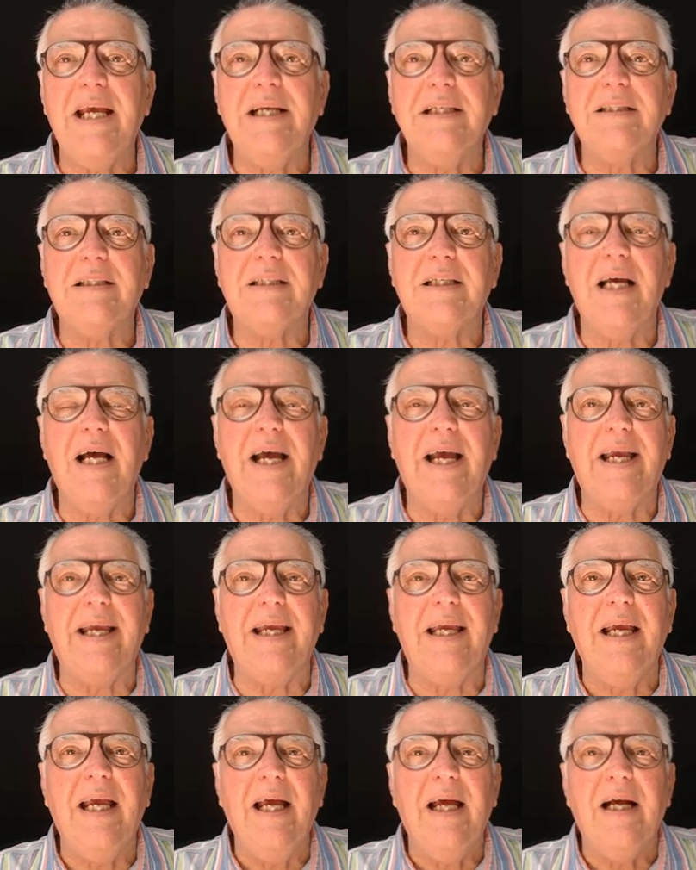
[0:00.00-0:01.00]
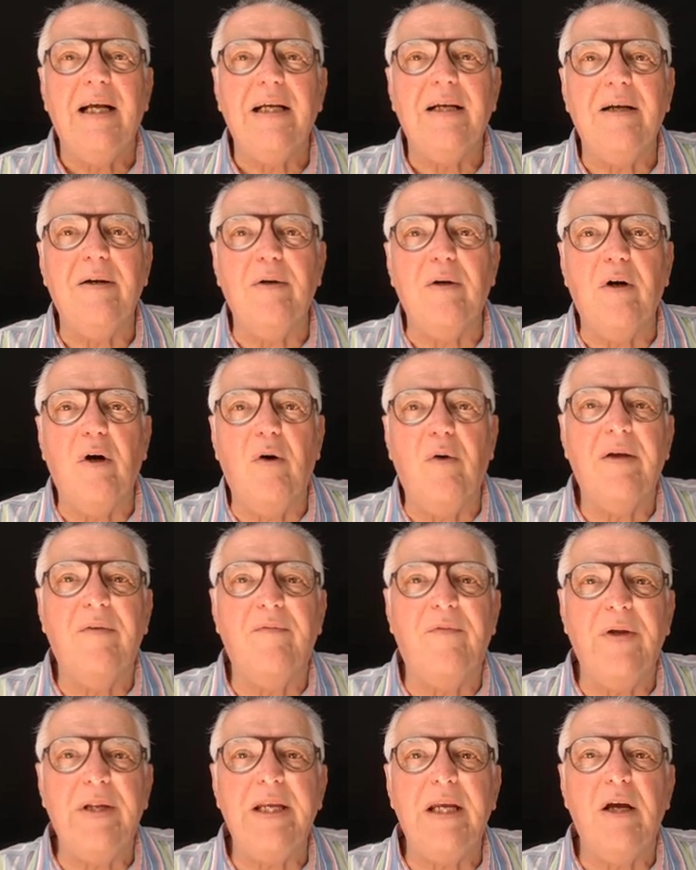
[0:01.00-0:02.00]
is a, a
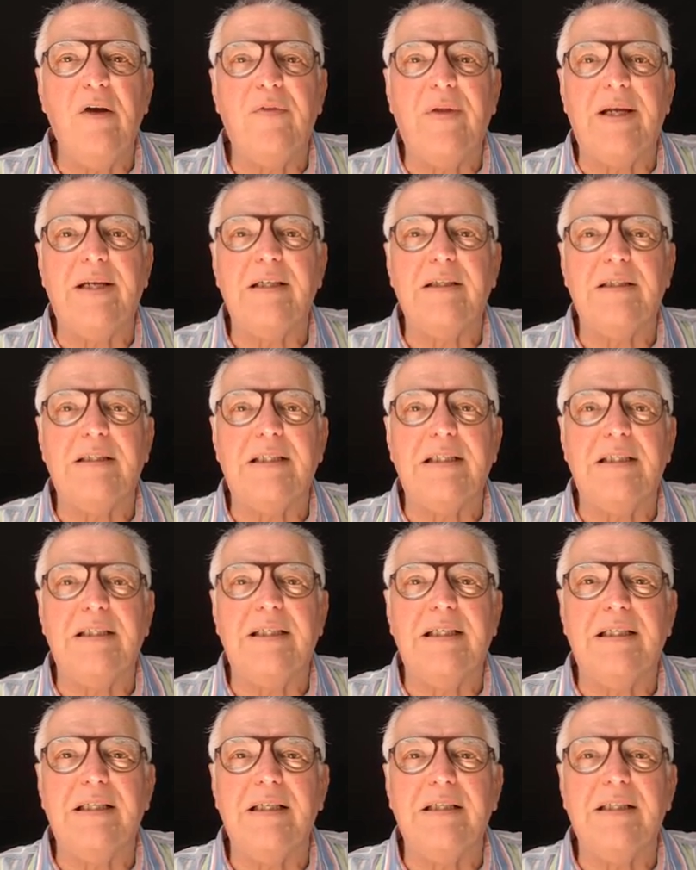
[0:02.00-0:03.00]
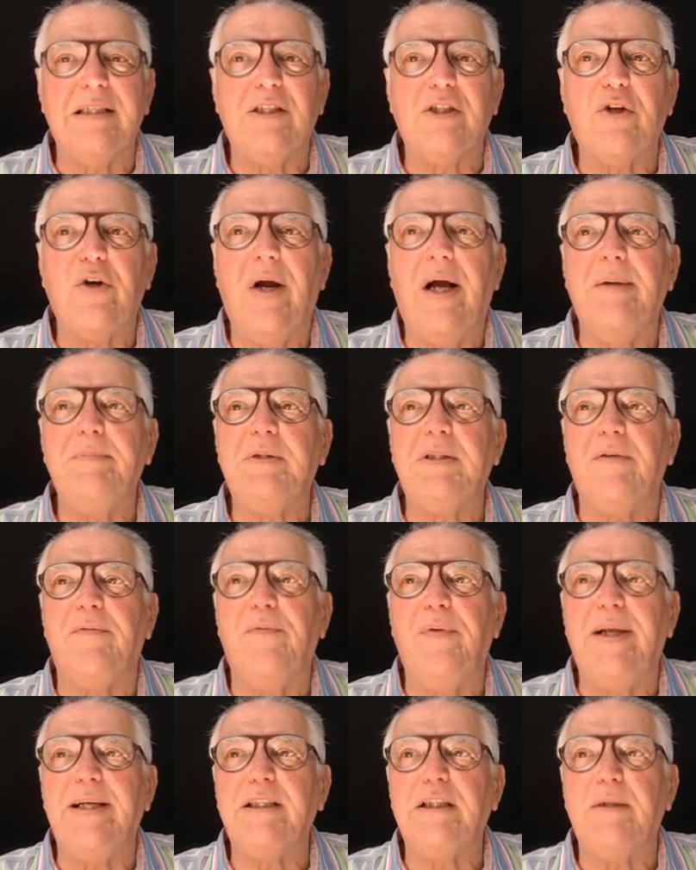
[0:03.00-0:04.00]
video that describes the
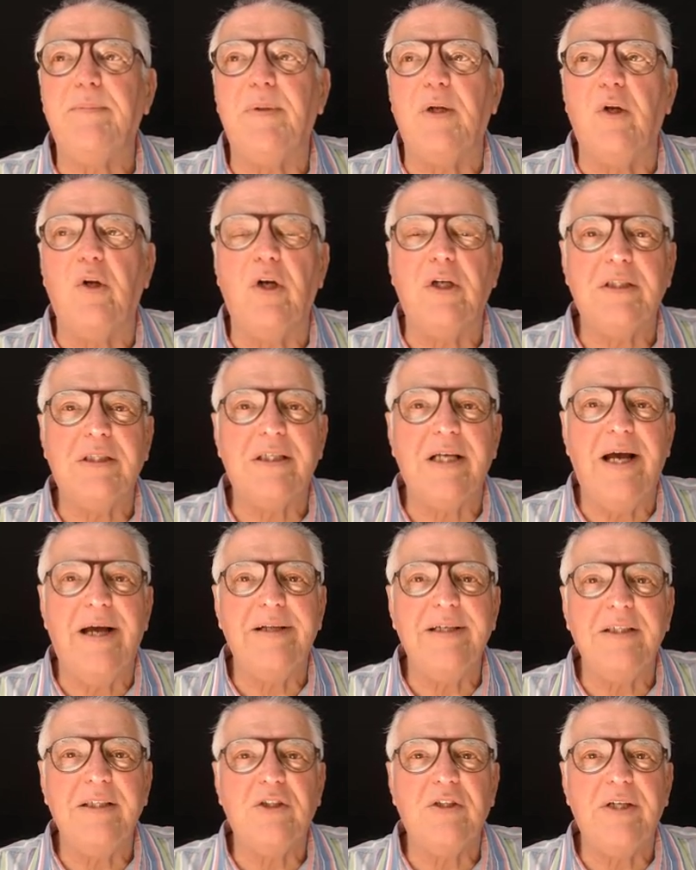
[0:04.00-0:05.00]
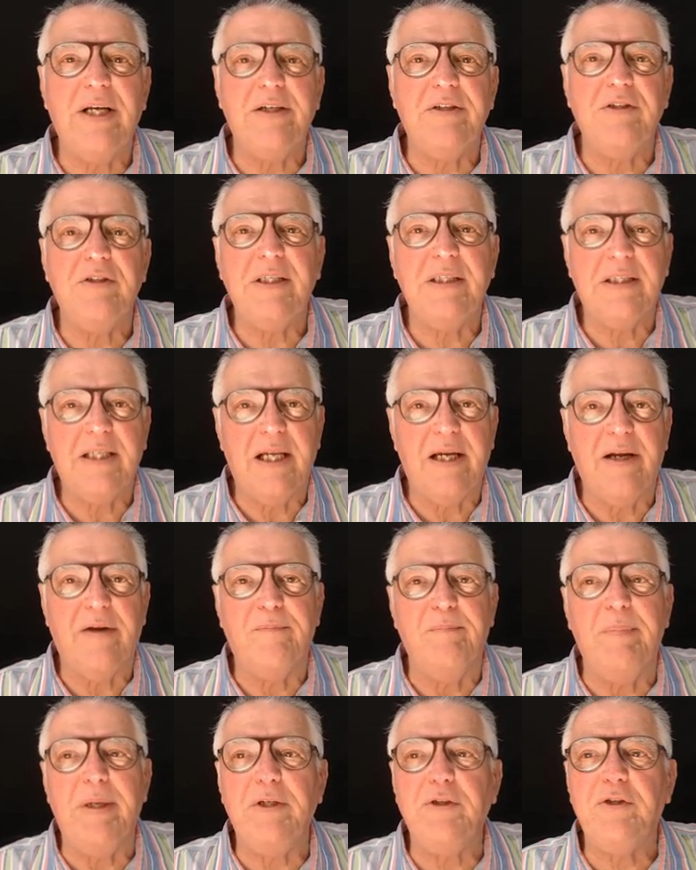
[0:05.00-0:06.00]
flexible lot sizing strategies that I've
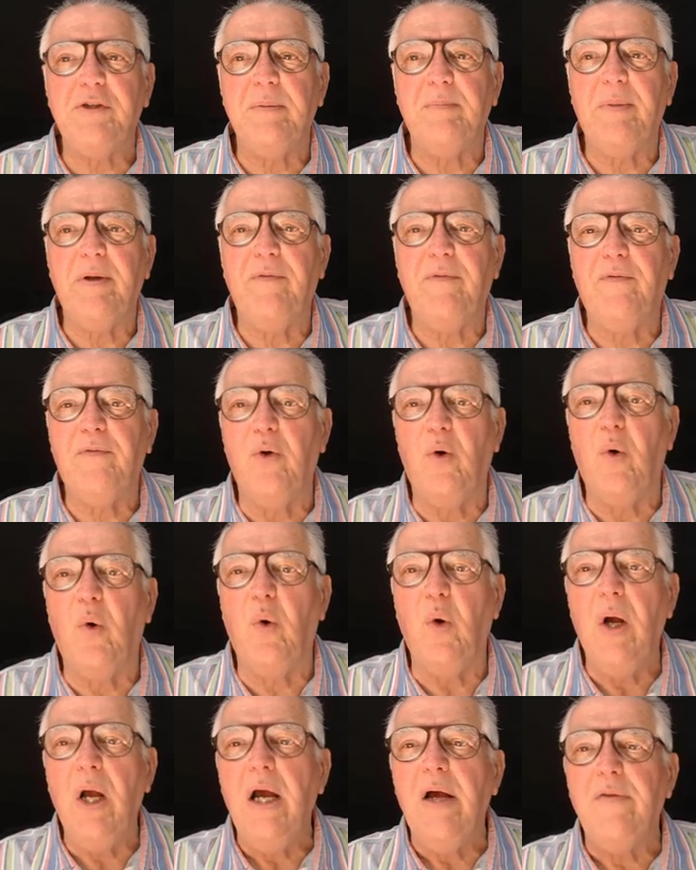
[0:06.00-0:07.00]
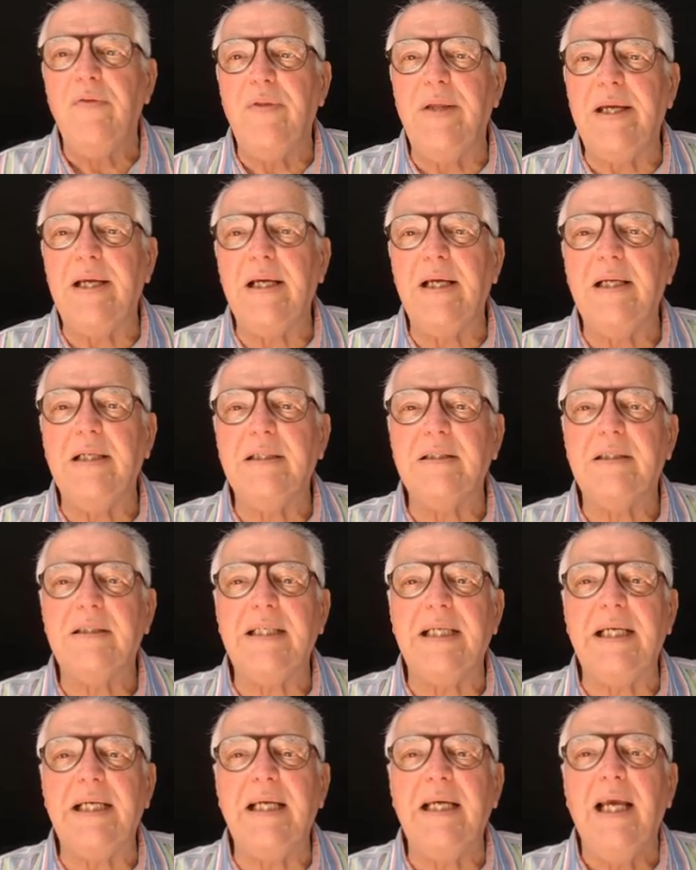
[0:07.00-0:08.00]
mentioned before. There is
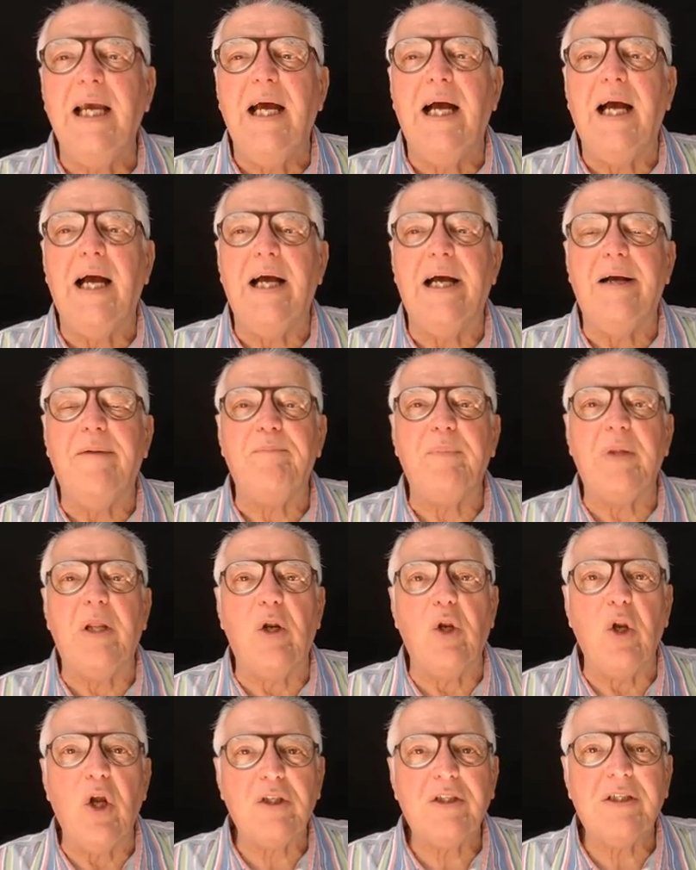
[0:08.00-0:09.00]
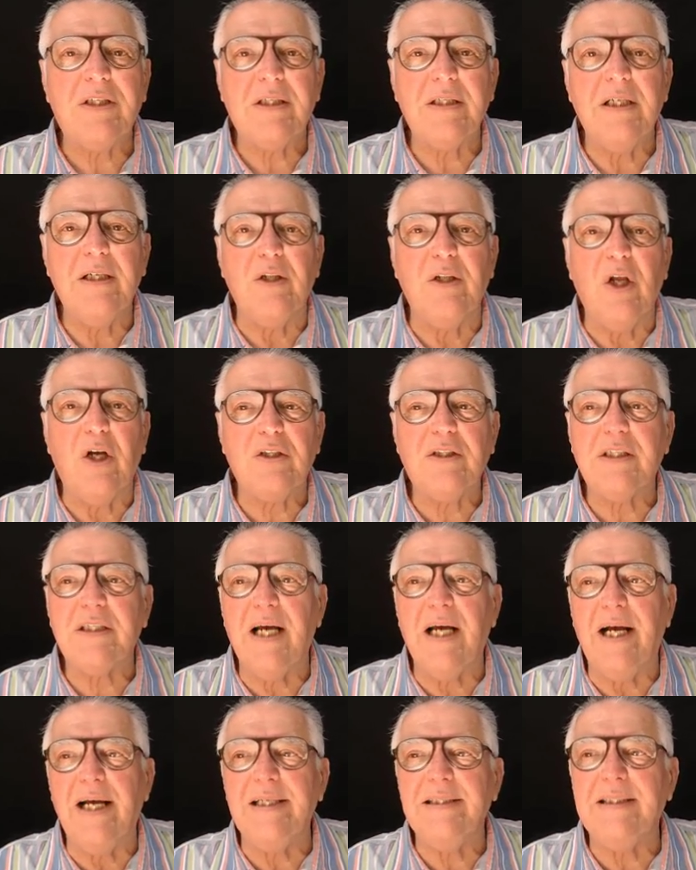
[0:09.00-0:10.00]
the um, lot, lot
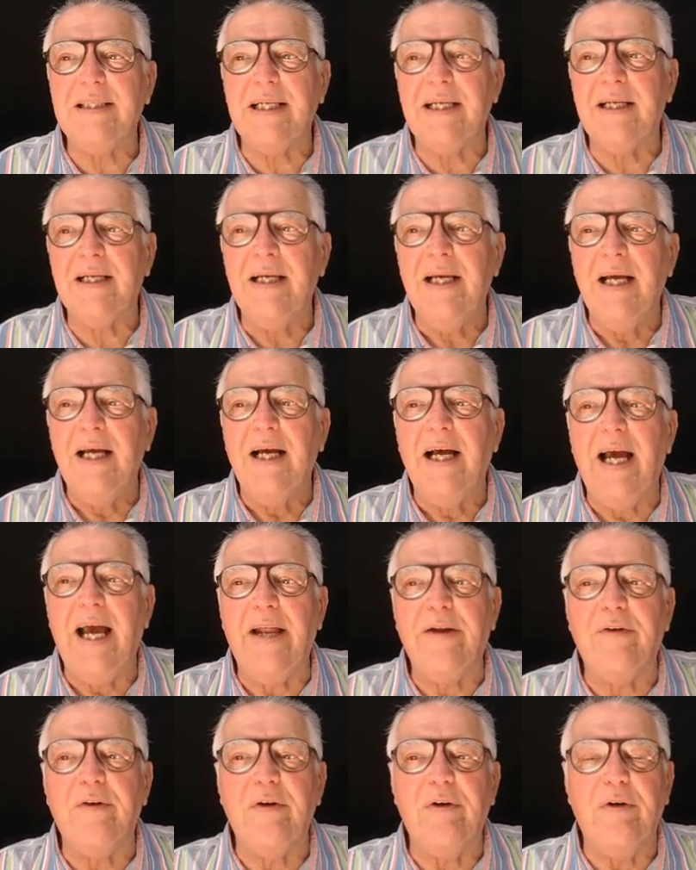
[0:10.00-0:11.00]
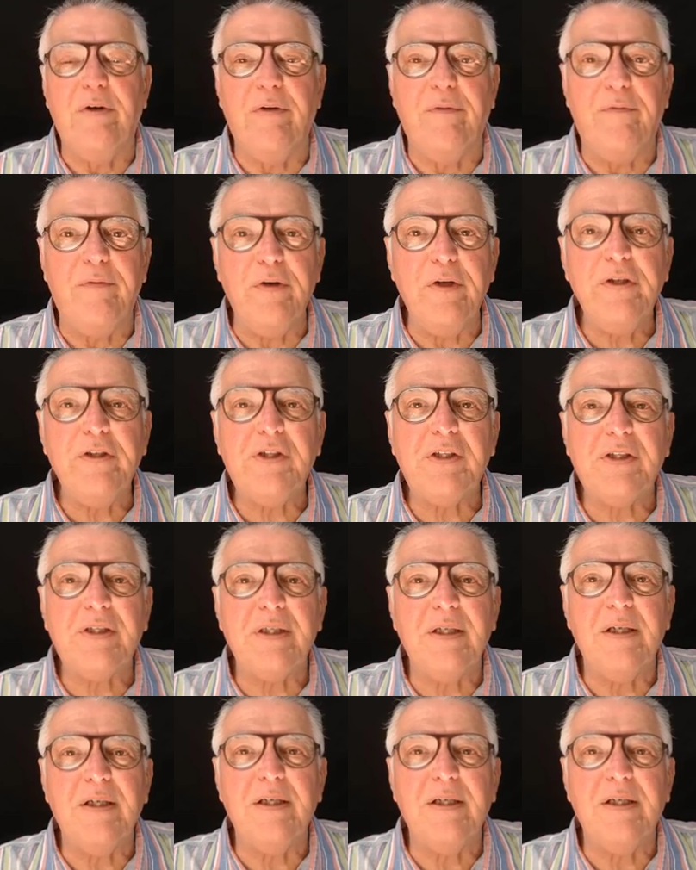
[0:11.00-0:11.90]
sizing and reverse